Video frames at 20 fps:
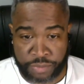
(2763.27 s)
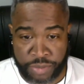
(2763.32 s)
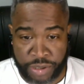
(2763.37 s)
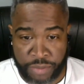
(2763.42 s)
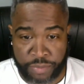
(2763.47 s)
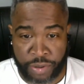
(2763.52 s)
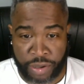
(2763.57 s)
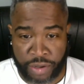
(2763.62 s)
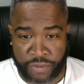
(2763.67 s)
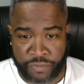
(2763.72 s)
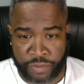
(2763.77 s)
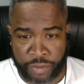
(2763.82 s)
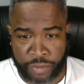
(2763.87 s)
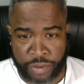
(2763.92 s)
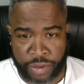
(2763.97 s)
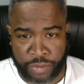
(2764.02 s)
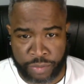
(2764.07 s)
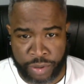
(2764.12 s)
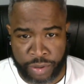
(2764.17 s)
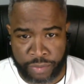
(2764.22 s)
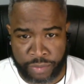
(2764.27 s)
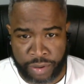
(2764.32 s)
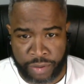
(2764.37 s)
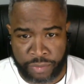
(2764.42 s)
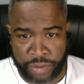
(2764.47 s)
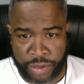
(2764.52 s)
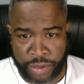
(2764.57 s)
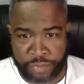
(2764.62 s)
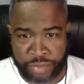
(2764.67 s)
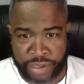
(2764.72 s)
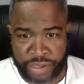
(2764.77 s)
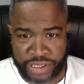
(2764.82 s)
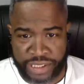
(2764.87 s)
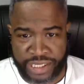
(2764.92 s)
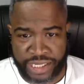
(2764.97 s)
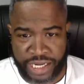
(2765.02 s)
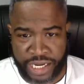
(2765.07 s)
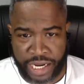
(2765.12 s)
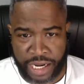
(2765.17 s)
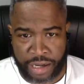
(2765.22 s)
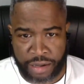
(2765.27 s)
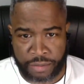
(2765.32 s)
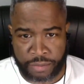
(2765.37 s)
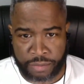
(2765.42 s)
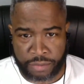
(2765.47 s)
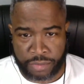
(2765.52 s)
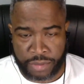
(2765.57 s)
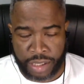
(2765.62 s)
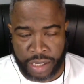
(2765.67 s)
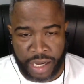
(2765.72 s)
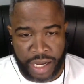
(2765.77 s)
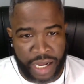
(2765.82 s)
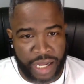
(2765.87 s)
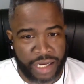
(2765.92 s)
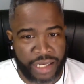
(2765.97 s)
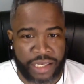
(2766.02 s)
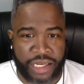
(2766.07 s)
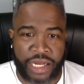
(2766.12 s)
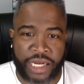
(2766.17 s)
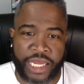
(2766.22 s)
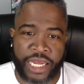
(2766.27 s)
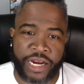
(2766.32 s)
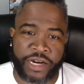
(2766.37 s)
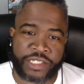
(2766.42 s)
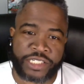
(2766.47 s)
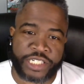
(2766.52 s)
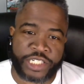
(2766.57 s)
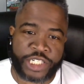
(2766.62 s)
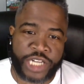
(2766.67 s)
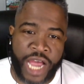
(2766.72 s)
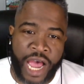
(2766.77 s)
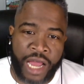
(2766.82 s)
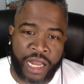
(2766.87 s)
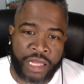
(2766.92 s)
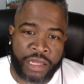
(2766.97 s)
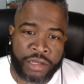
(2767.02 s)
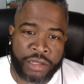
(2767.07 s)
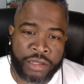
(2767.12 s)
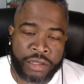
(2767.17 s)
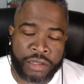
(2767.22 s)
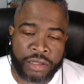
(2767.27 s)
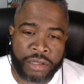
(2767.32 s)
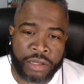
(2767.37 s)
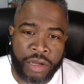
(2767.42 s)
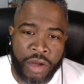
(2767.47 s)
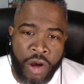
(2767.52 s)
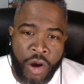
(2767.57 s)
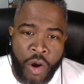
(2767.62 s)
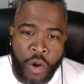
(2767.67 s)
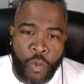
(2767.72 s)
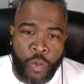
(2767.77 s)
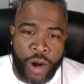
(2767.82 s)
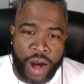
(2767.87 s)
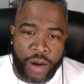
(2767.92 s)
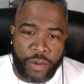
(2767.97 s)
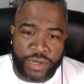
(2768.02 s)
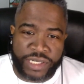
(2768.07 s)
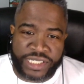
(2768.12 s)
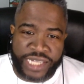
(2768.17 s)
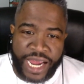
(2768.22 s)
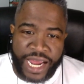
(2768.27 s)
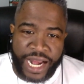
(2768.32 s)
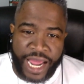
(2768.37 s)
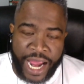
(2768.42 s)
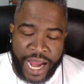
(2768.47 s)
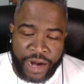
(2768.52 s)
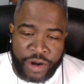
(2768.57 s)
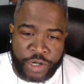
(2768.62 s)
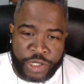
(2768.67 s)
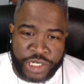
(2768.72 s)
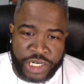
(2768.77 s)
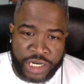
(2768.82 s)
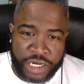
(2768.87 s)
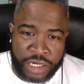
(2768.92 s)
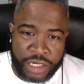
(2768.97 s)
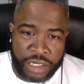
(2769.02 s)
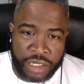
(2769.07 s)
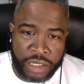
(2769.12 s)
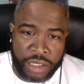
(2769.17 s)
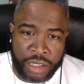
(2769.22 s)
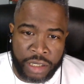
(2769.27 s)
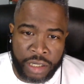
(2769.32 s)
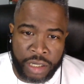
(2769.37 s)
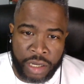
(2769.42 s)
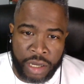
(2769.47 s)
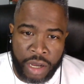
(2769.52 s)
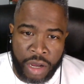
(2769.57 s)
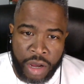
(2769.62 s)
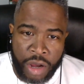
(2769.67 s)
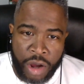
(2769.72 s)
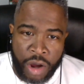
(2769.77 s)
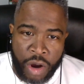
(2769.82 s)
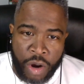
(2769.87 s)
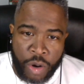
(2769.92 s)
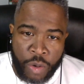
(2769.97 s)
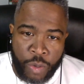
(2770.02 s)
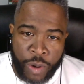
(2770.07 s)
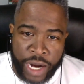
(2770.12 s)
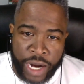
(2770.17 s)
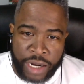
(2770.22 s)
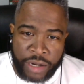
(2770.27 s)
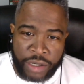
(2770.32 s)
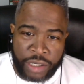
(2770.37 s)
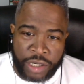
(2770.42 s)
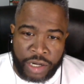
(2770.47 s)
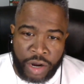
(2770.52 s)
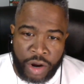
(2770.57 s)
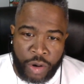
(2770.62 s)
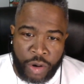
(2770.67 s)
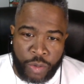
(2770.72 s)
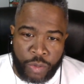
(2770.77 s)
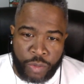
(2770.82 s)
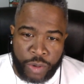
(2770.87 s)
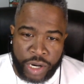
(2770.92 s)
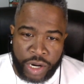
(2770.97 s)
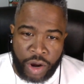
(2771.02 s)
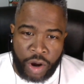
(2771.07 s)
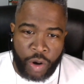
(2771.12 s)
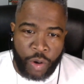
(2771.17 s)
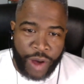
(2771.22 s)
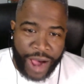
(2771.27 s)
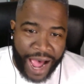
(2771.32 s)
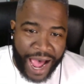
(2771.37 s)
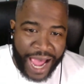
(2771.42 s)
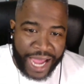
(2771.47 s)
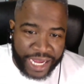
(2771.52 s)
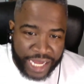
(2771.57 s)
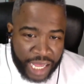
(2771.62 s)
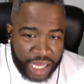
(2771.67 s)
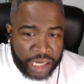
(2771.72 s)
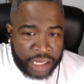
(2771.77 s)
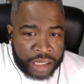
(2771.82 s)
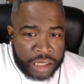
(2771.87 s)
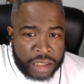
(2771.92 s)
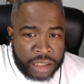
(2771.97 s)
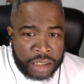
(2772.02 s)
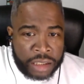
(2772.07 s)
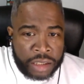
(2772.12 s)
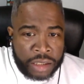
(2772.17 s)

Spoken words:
big part of what we're building here. Look here, T'Challa. Where was that energy when old High Yella